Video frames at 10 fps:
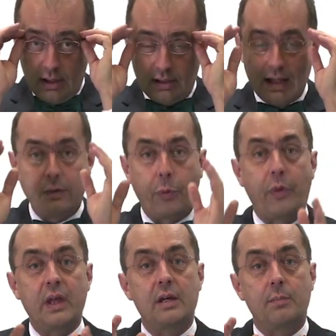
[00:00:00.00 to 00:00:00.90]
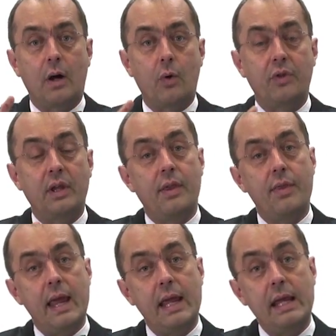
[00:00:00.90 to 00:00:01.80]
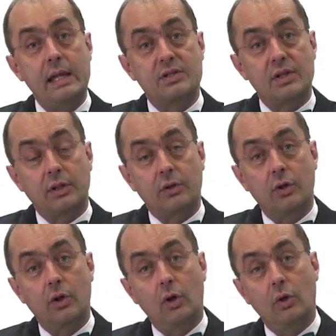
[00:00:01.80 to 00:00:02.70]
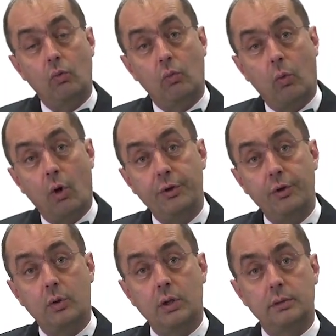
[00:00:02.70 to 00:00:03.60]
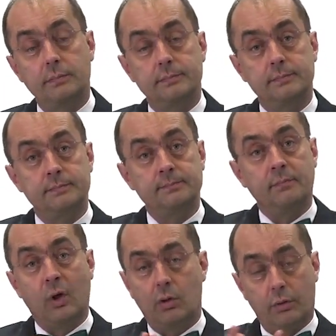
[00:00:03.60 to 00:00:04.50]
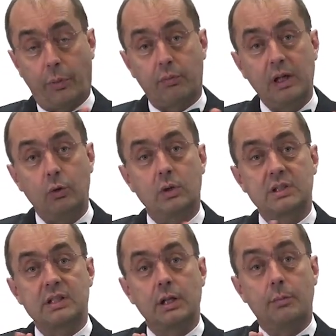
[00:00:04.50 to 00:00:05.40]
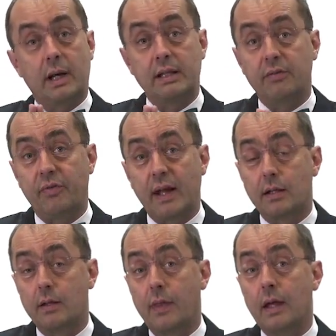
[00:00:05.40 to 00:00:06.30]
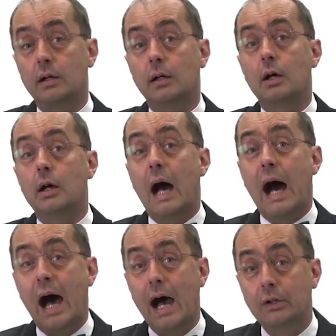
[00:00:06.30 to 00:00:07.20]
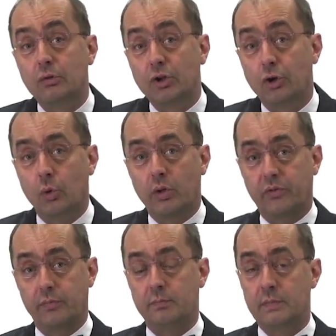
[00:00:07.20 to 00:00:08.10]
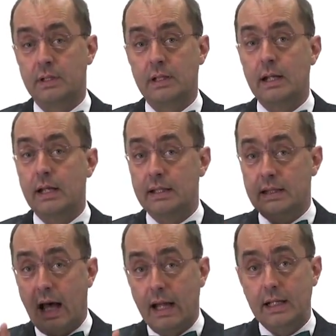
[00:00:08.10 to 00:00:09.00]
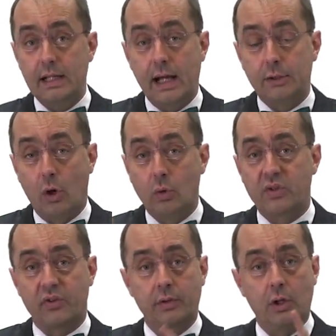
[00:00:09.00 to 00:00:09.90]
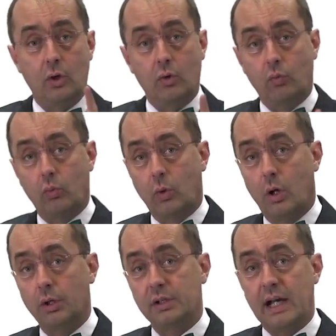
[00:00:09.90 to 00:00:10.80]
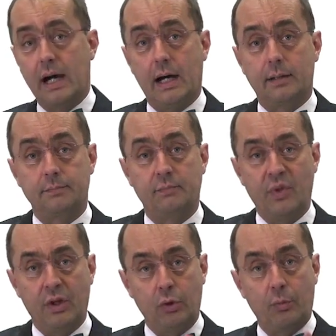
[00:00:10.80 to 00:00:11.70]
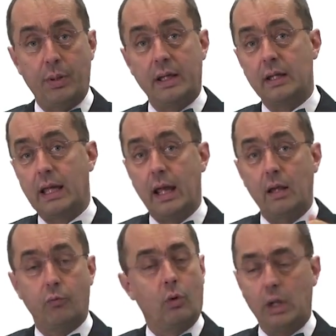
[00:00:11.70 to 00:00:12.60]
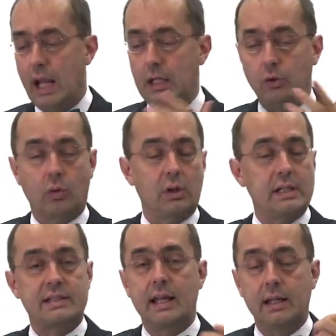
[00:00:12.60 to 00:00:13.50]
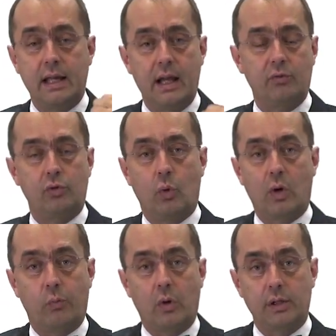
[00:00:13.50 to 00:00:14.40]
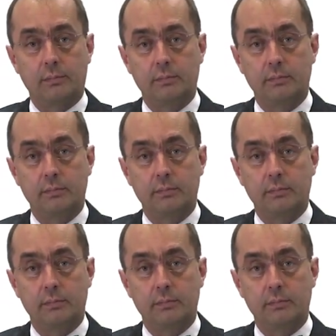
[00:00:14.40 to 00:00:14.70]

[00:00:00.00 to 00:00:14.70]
Let's think about there isn't one door or 3 doors, but in fact there are 100 doors. 99 goats, 1 car. You pick again any door. Let's say again door 1.